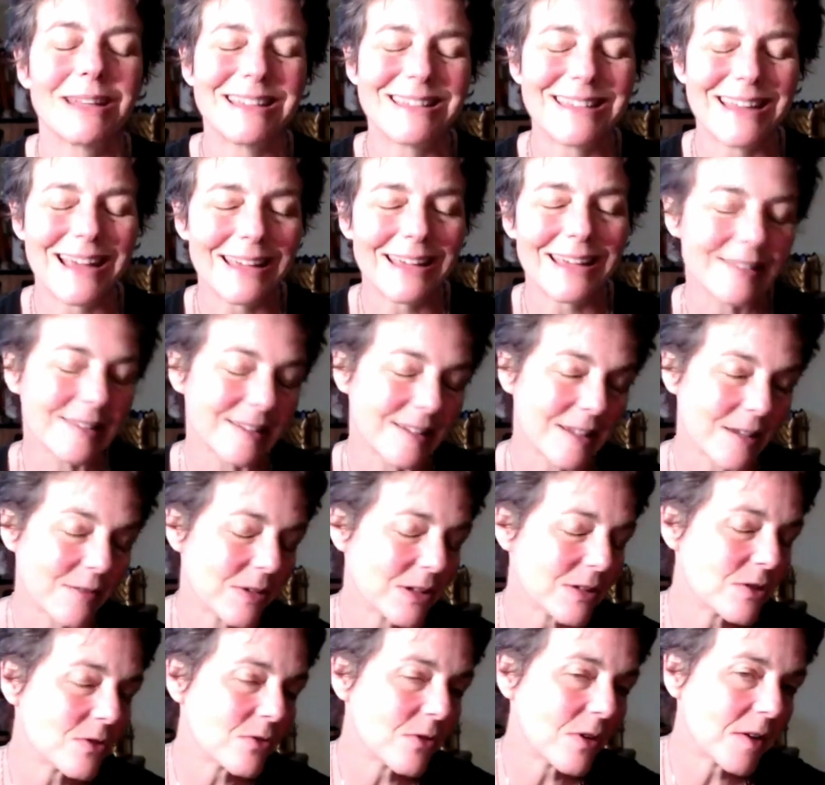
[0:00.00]
deck is
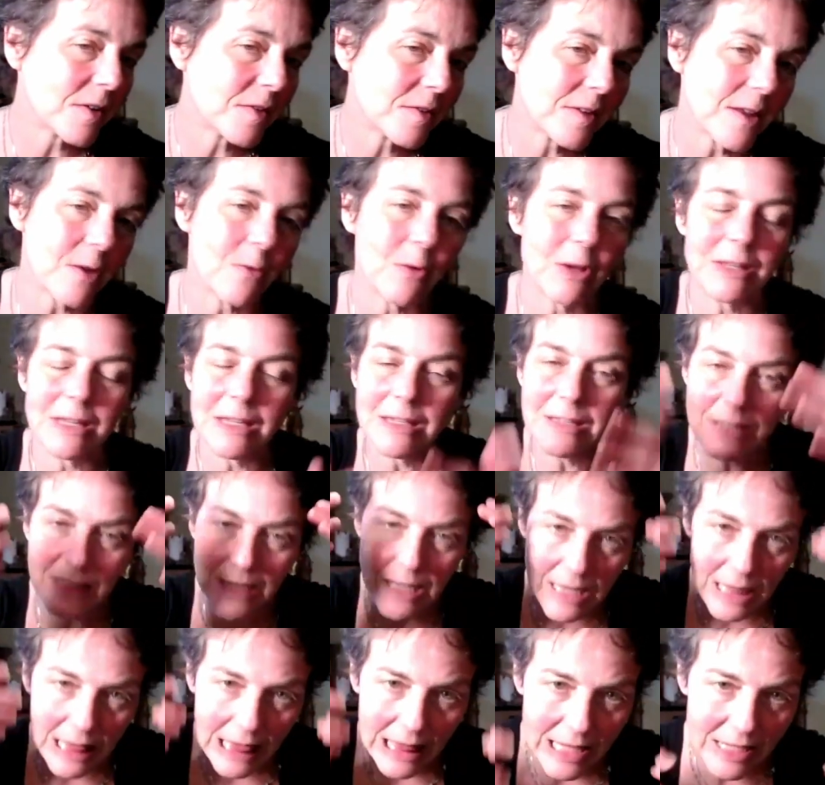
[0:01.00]
given to us that we need to
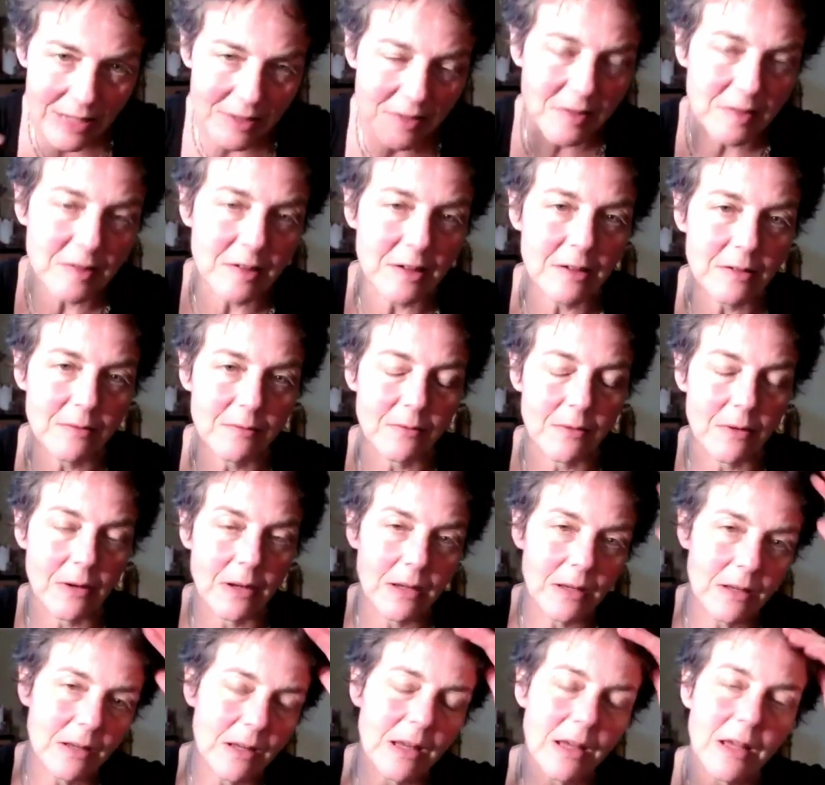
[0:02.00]
cleanse it,
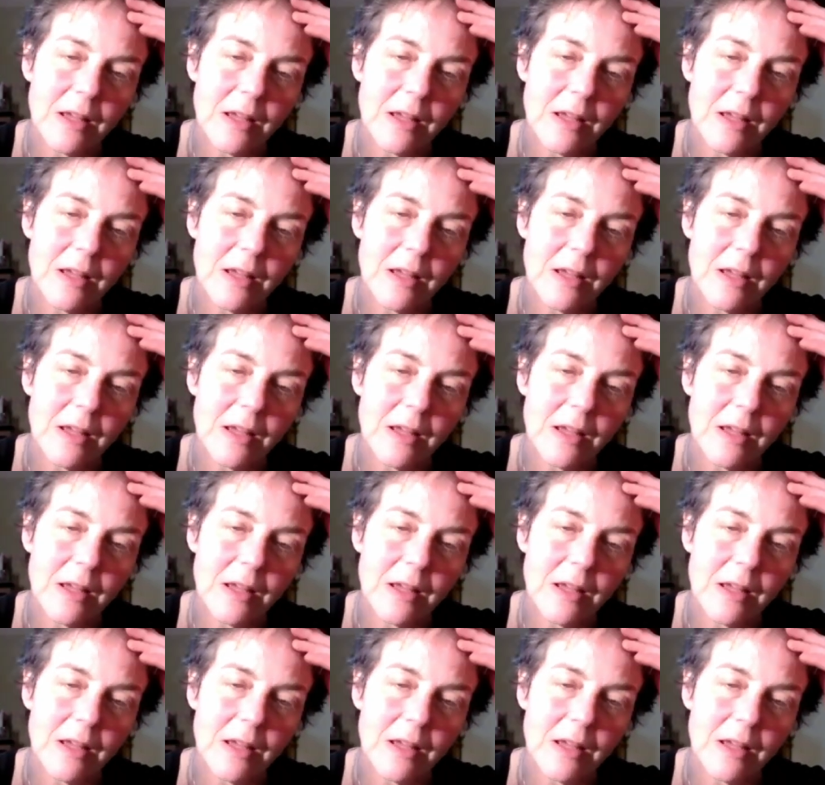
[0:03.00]
right?